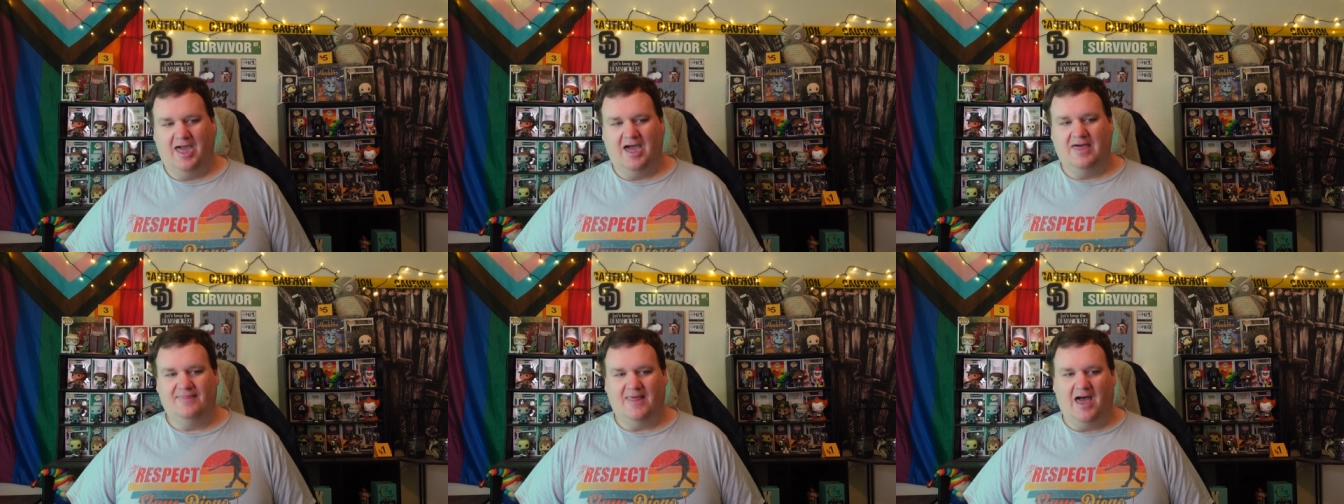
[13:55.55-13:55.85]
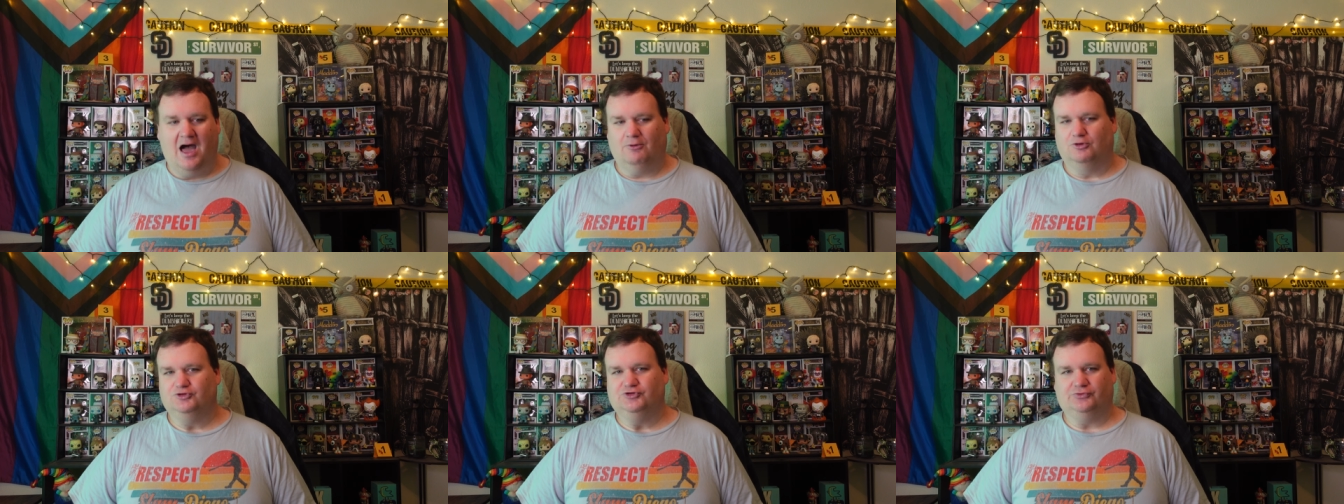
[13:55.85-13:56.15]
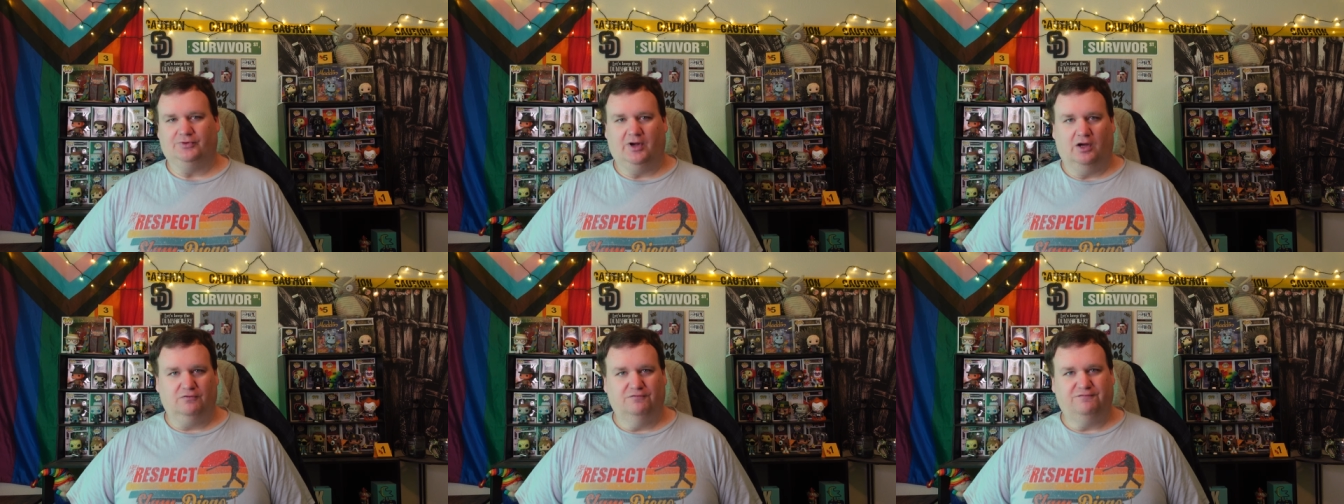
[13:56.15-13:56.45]
And that was
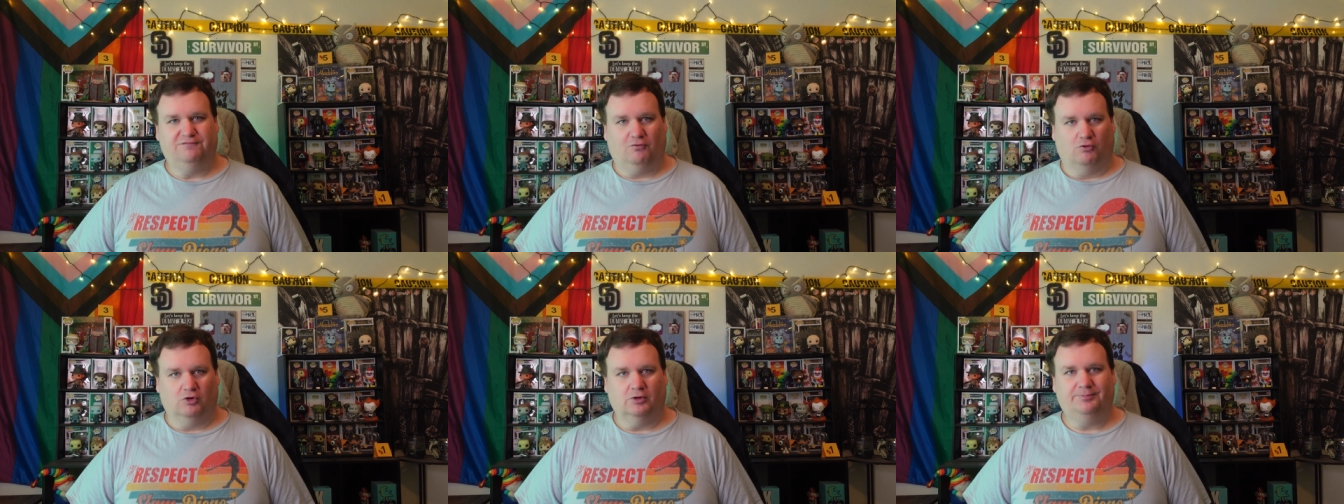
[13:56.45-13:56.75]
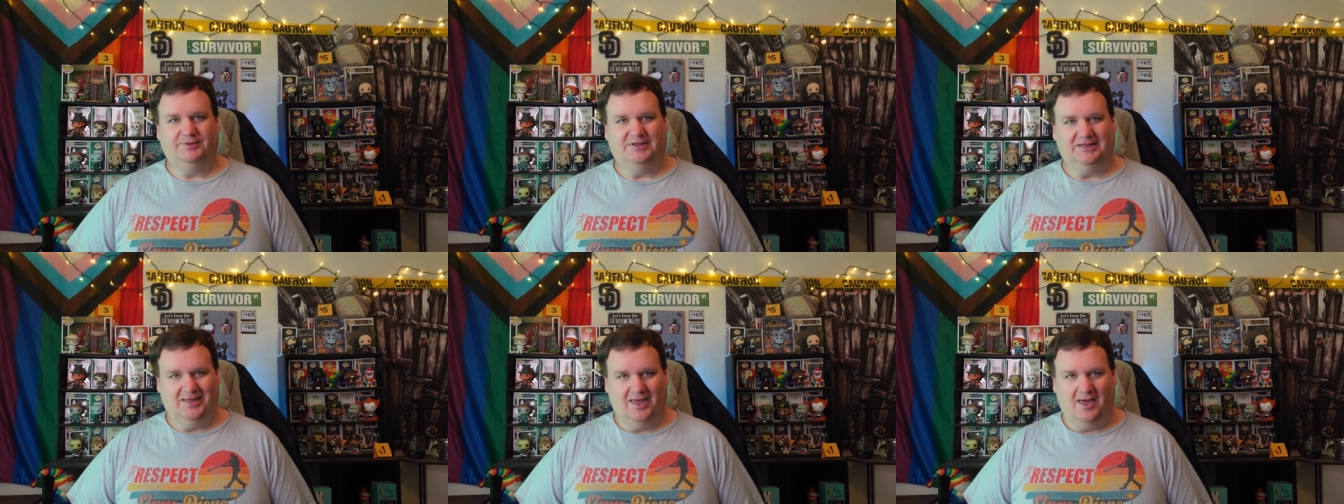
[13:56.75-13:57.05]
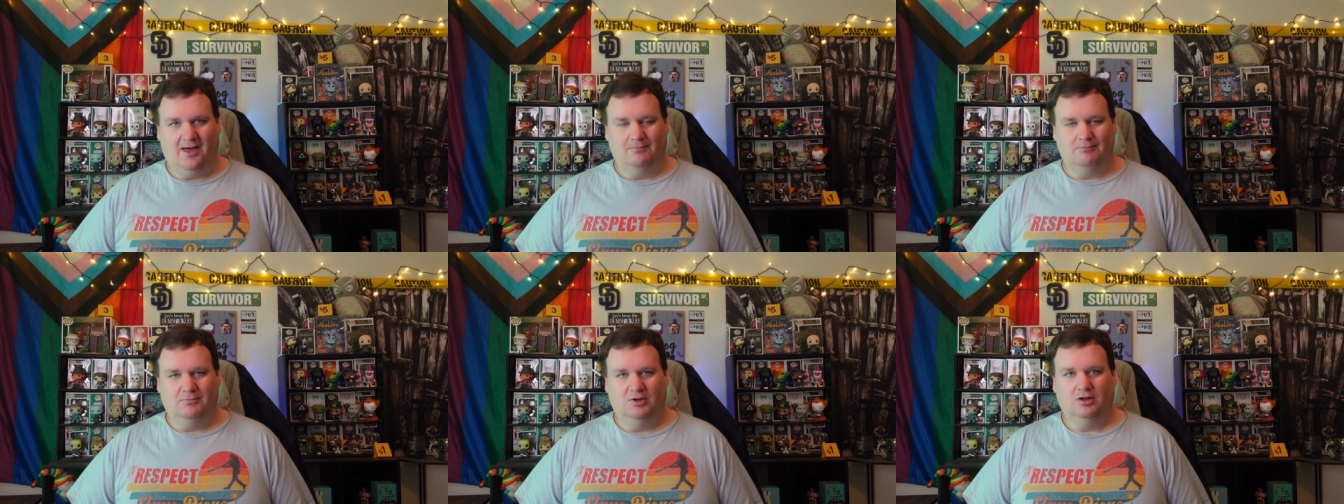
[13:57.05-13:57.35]
around 4
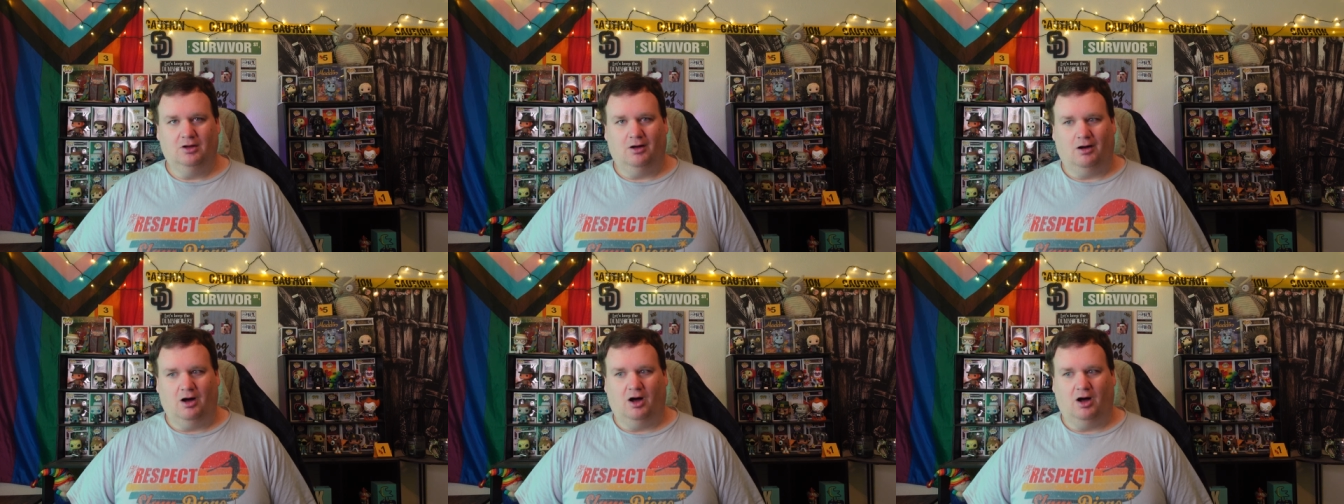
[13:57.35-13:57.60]
p.m.